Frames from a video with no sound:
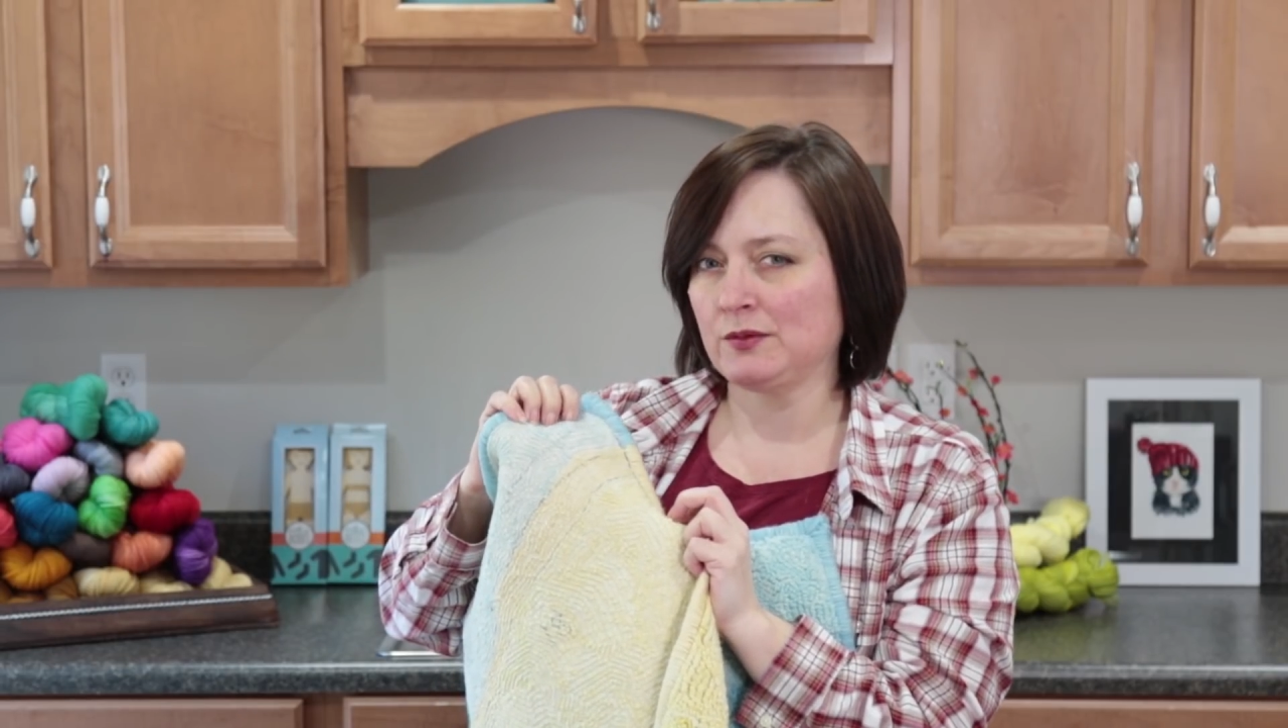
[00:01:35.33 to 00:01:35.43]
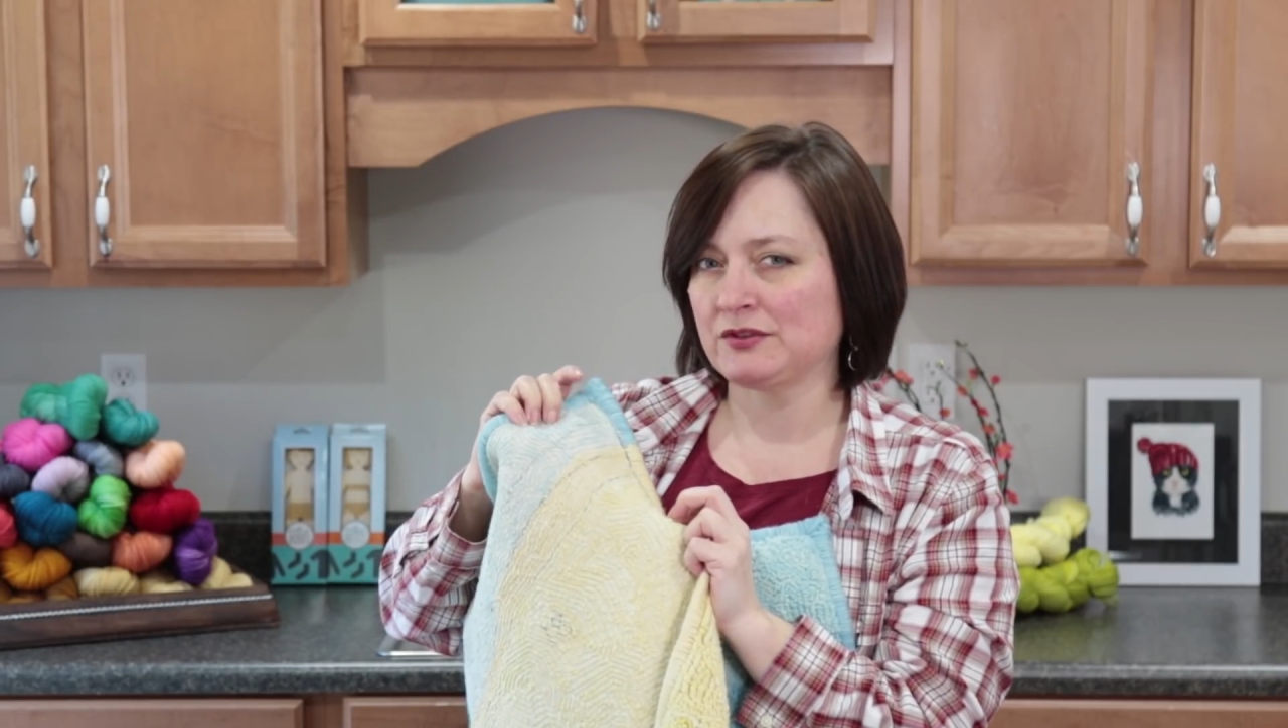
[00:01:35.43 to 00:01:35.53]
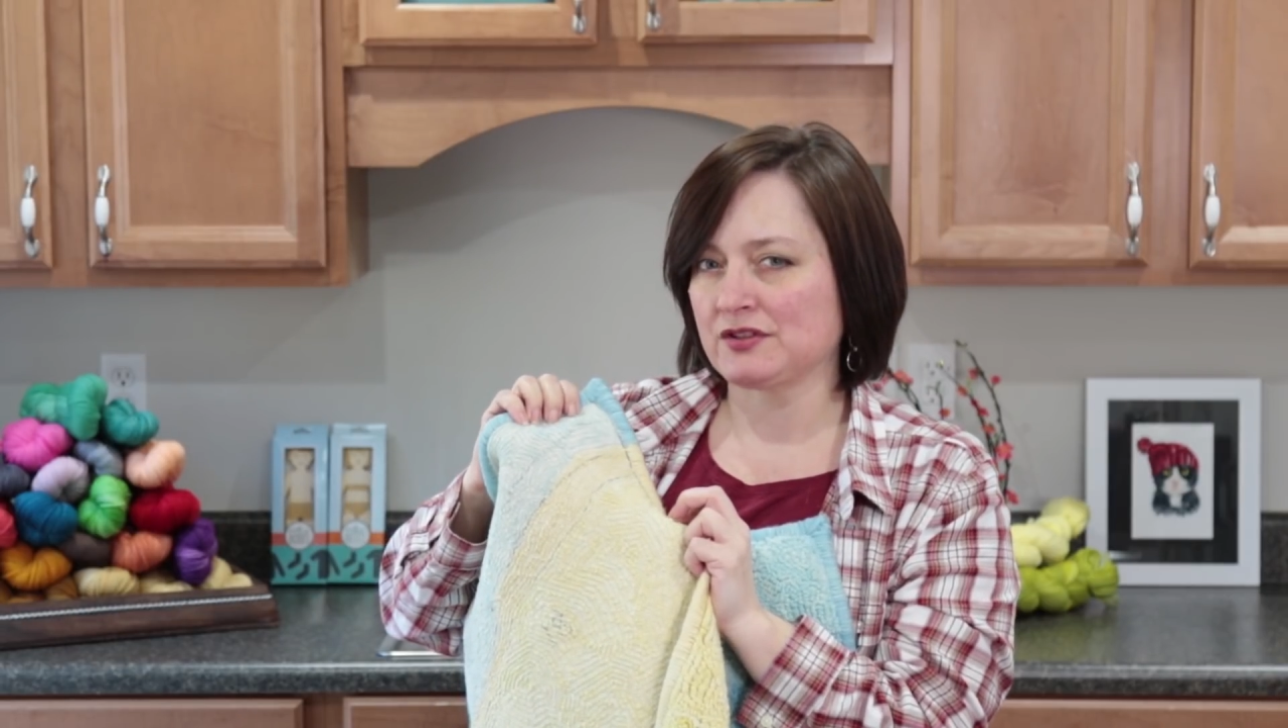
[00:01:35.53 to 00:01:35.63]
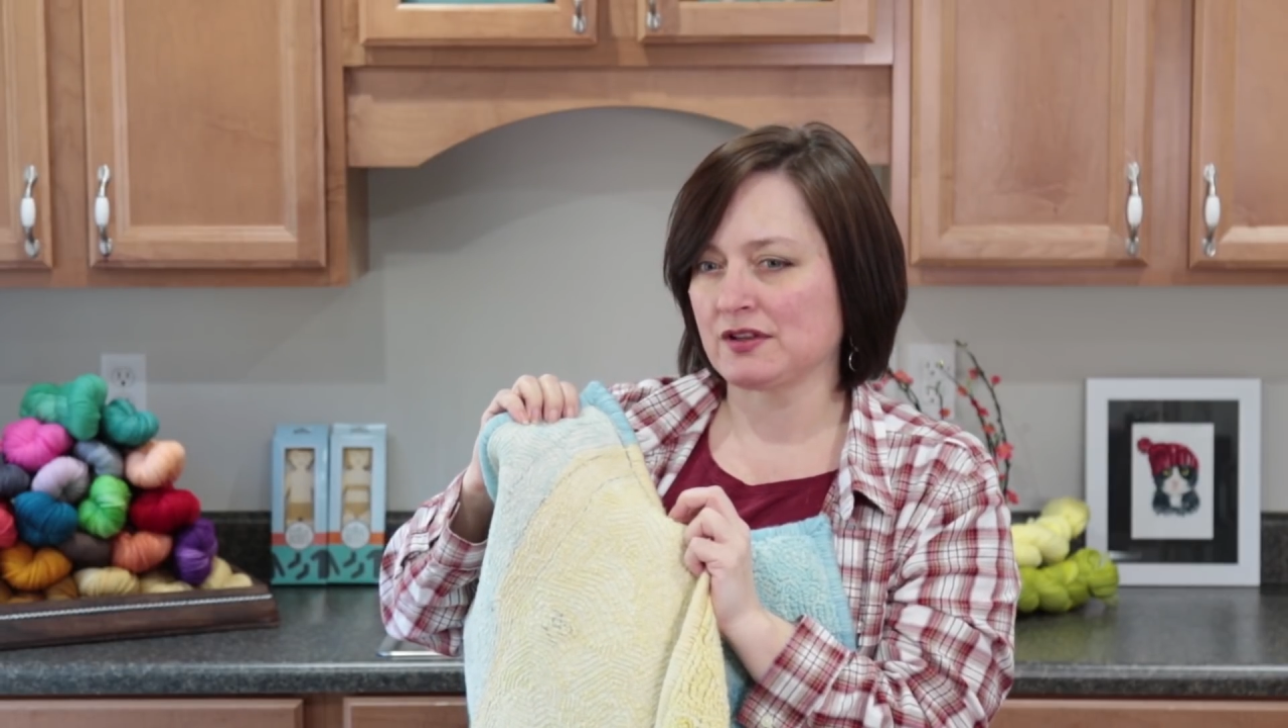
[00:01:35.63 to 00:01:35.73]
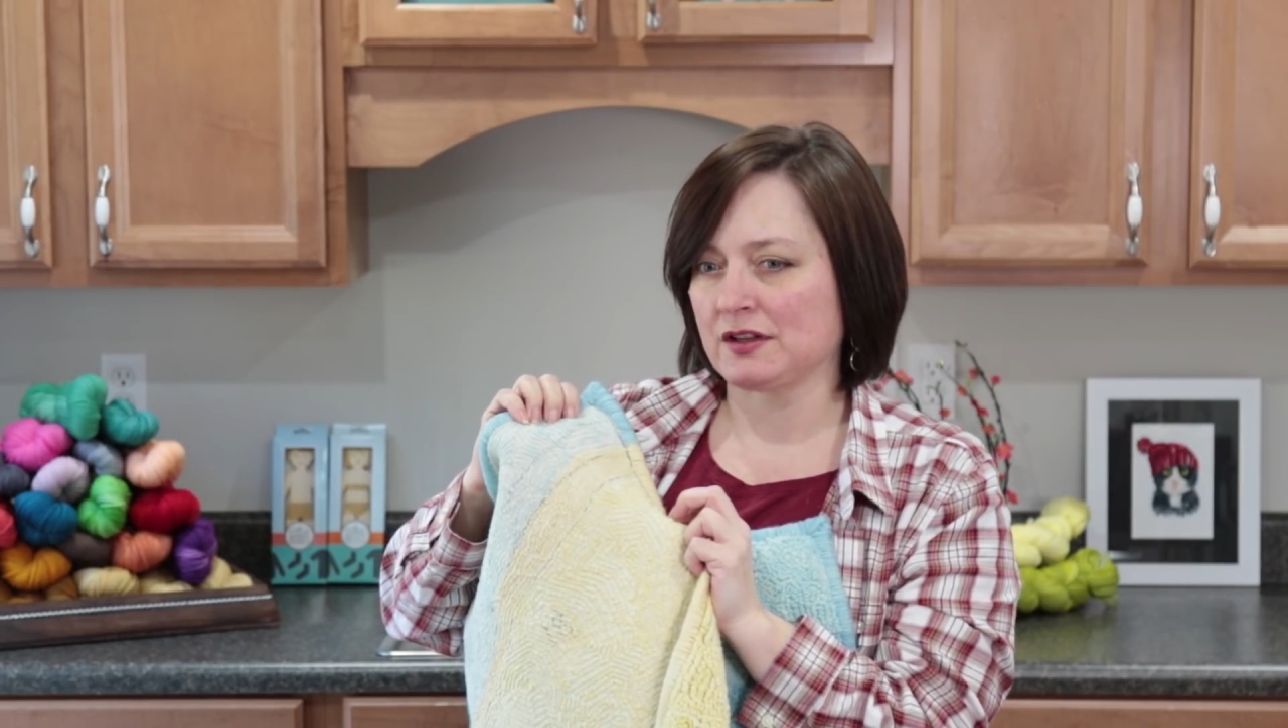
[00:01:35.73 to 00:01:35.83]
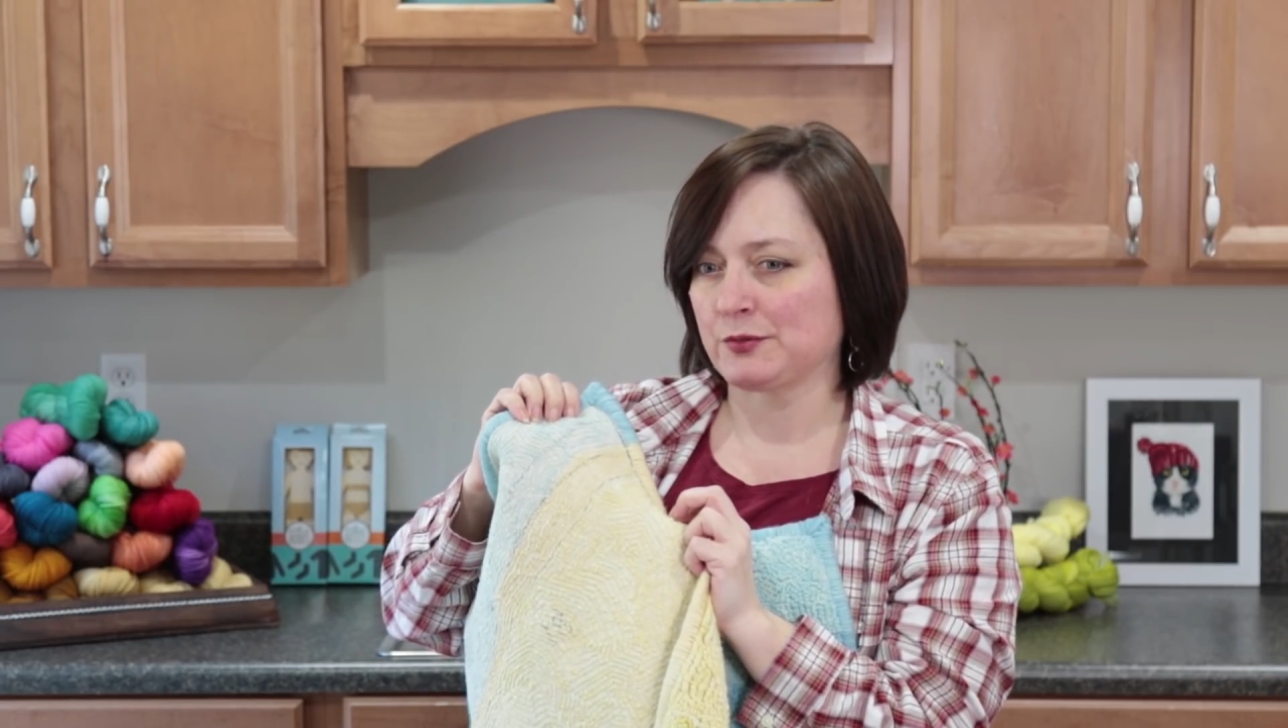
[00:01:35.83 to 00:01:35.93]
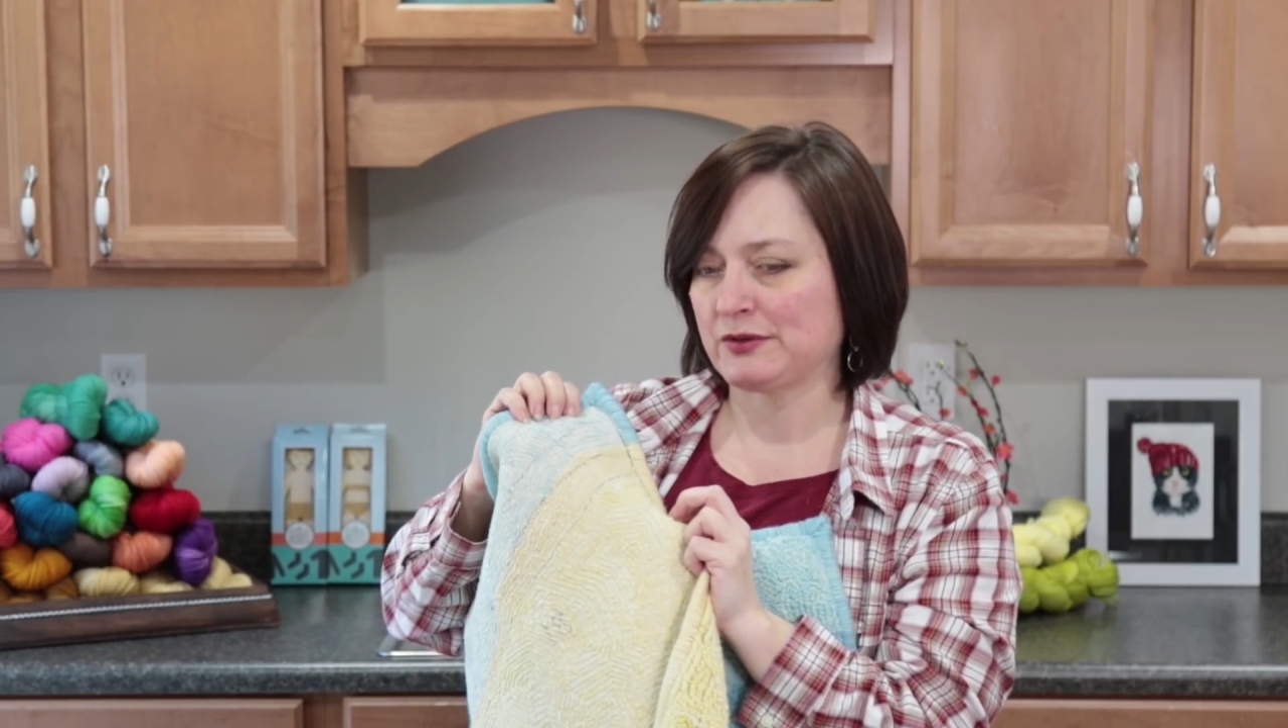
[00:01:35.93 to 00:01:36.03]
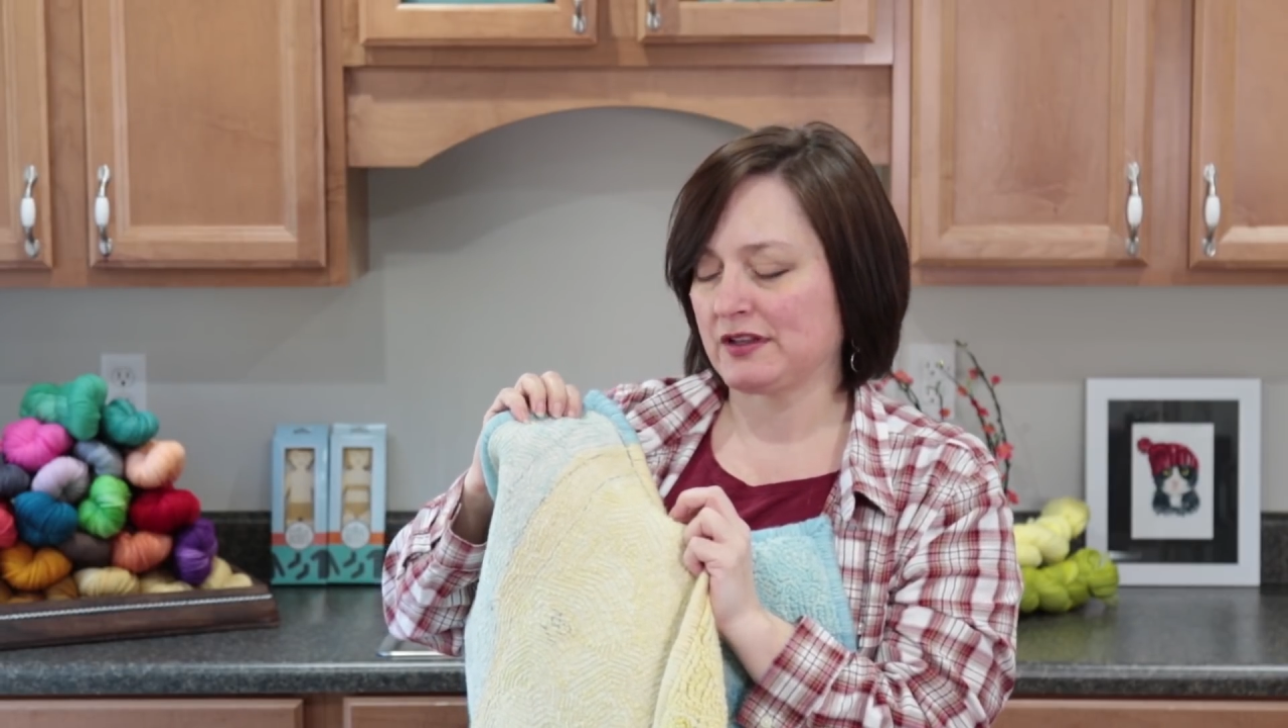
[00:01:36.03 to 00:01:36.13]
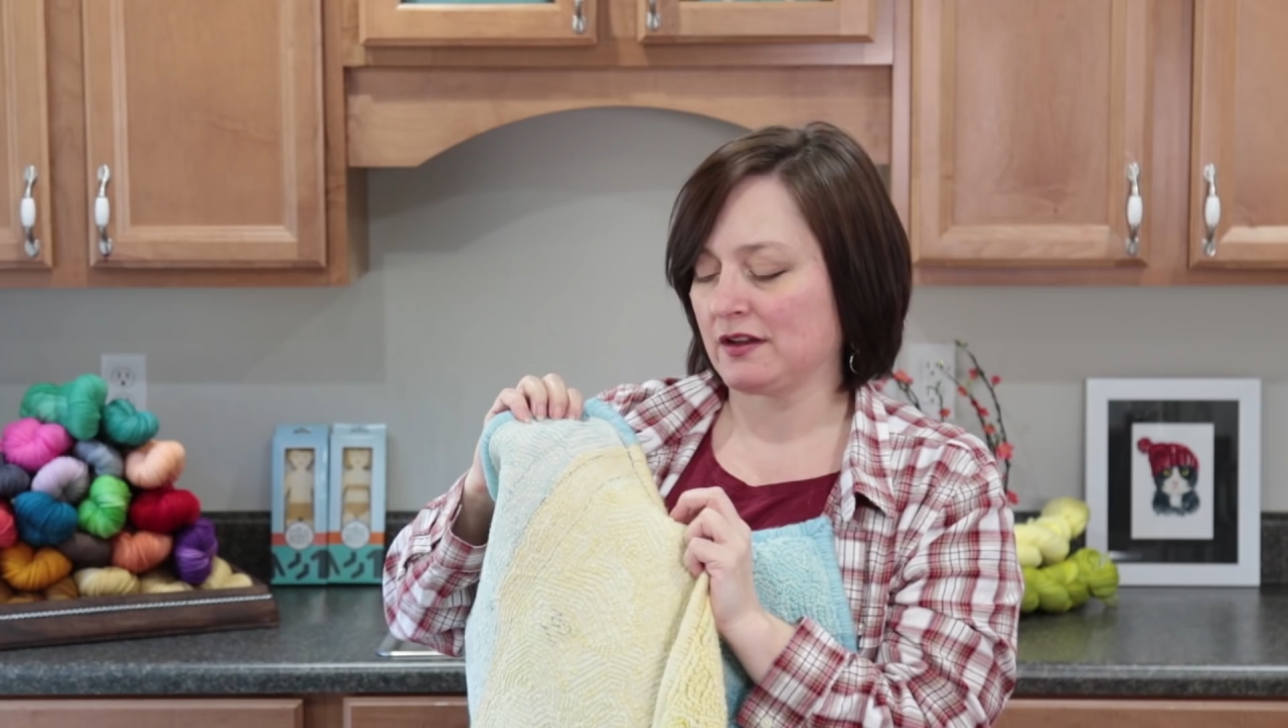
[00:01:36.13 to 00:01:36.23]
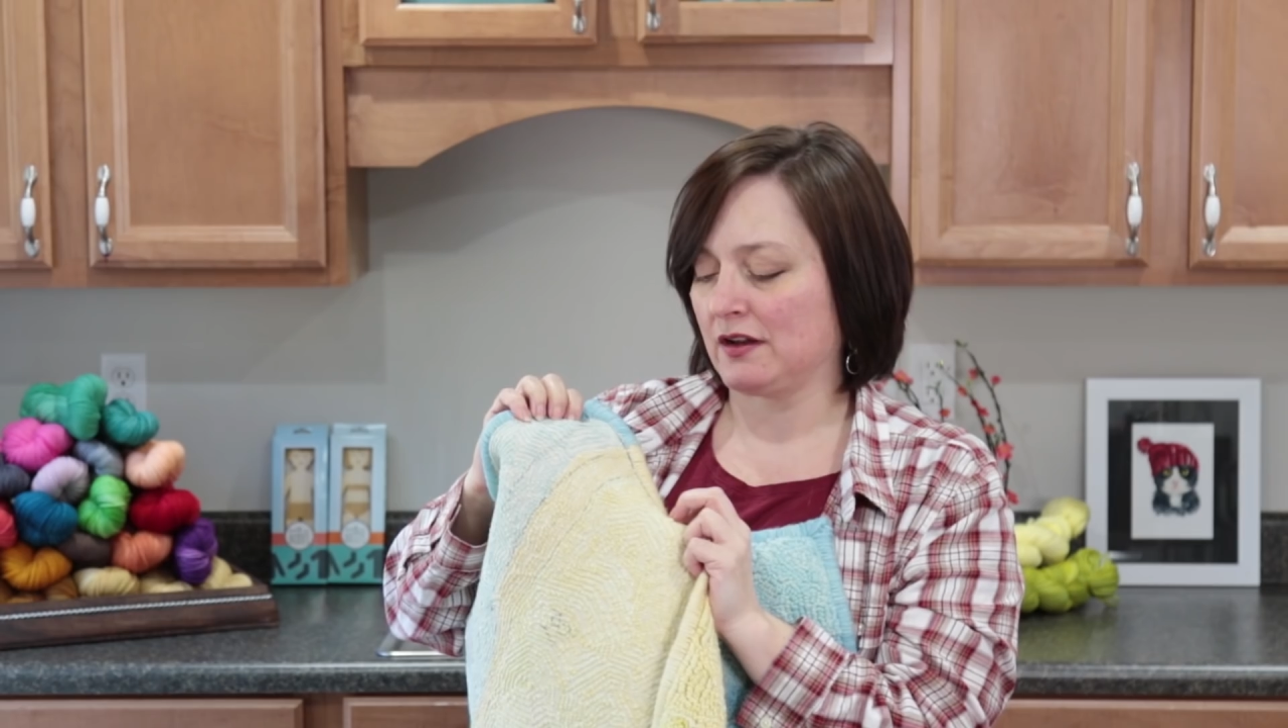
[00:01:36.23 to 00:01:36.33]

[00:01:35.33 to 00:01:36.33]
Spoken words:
which is 100%